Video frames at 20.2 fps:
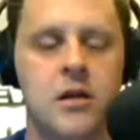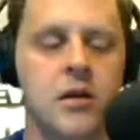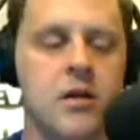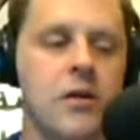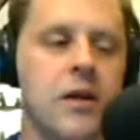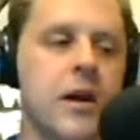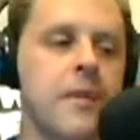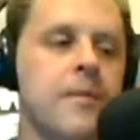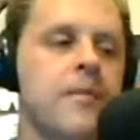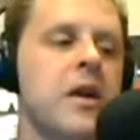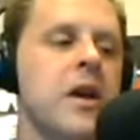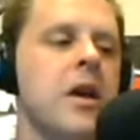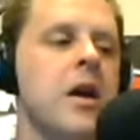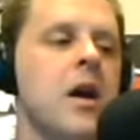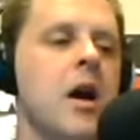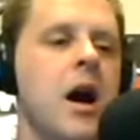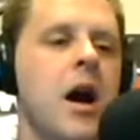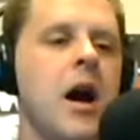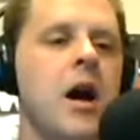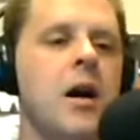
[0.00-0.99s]
Okay.
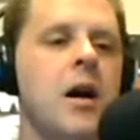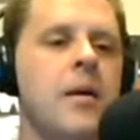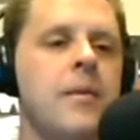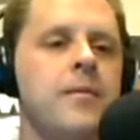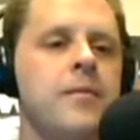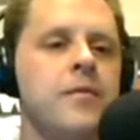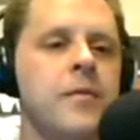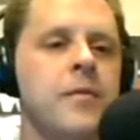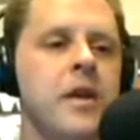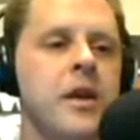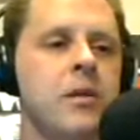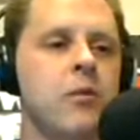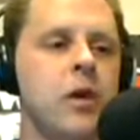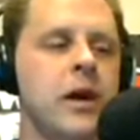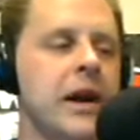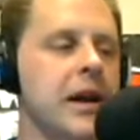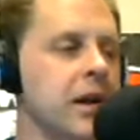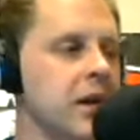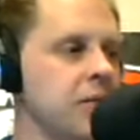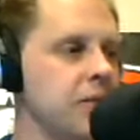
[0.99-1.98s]
Um, what
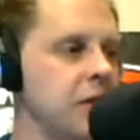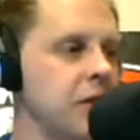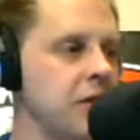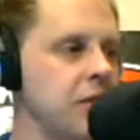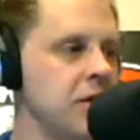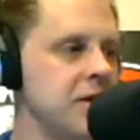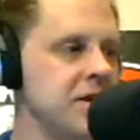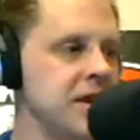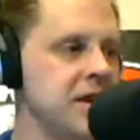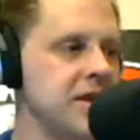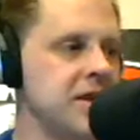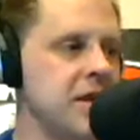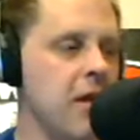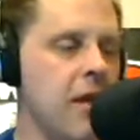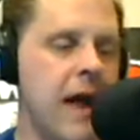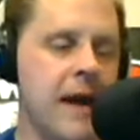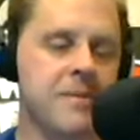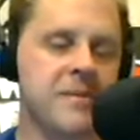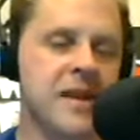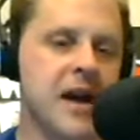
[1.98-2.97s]
kind of computer is it? Is it a
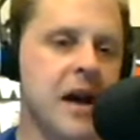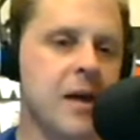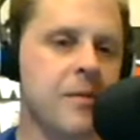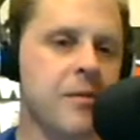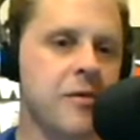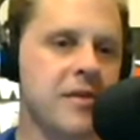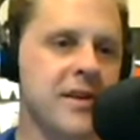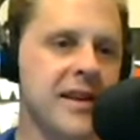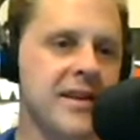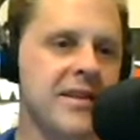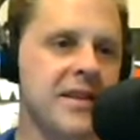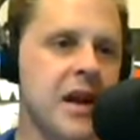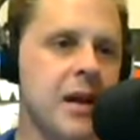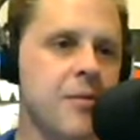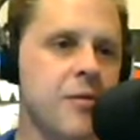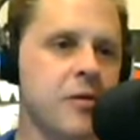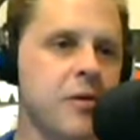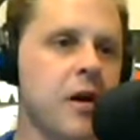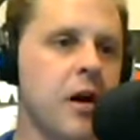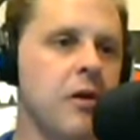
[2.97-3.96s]
laptop or
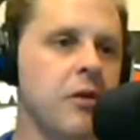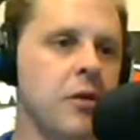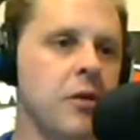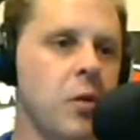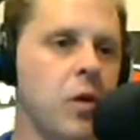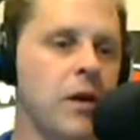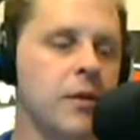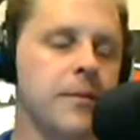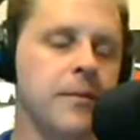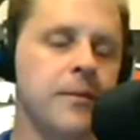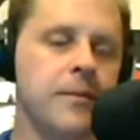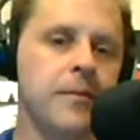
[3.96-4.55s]
desktop or an all in one?